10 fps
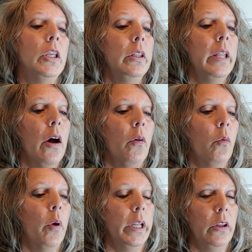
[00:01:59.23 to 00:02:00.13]
now
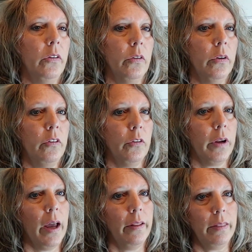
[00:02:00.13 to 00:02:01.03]
what you do is you
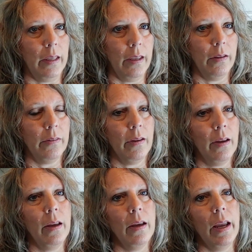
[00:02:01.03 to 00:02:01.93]
cut these
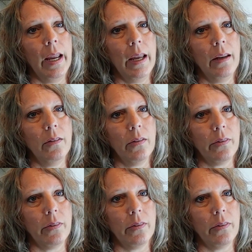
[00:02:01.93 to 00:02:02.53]
into